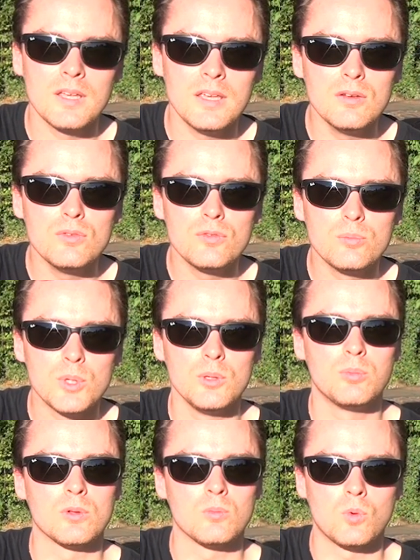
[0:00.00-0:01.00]
if
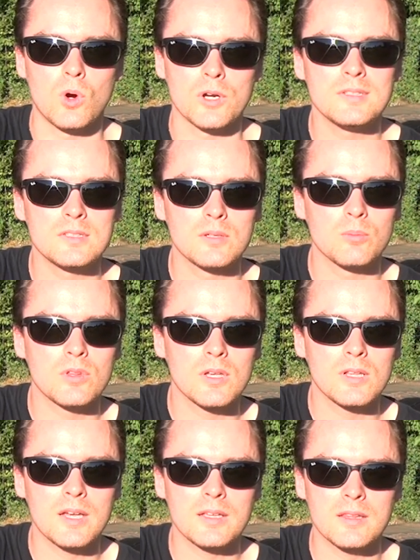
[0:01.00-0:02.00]
people wanted
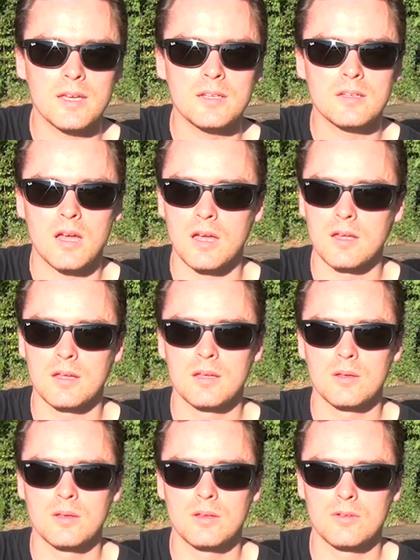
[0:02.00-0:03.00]
something like that
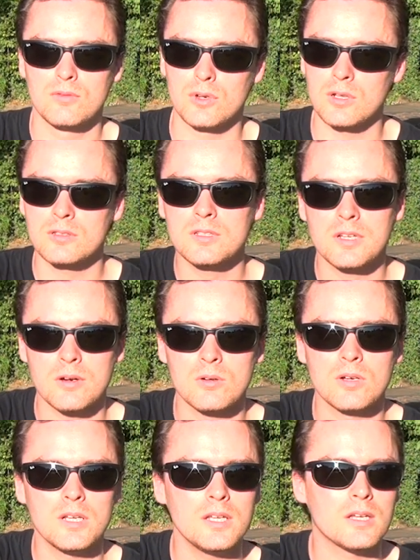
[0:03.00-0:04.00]

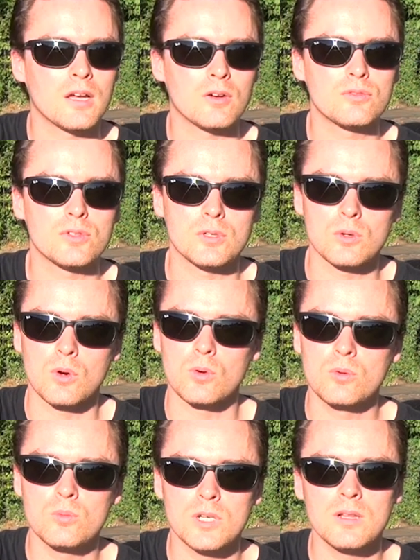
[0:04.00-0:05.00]
voluntarily out of their
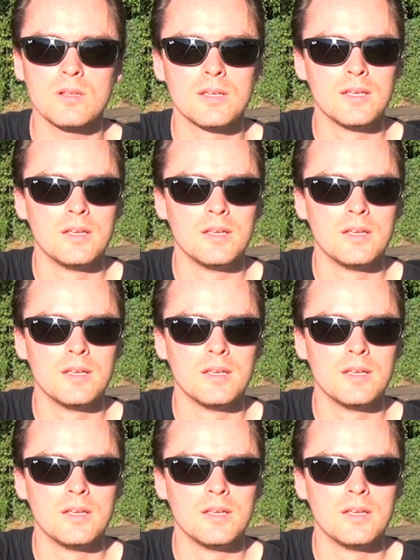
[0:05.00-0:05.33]
own will,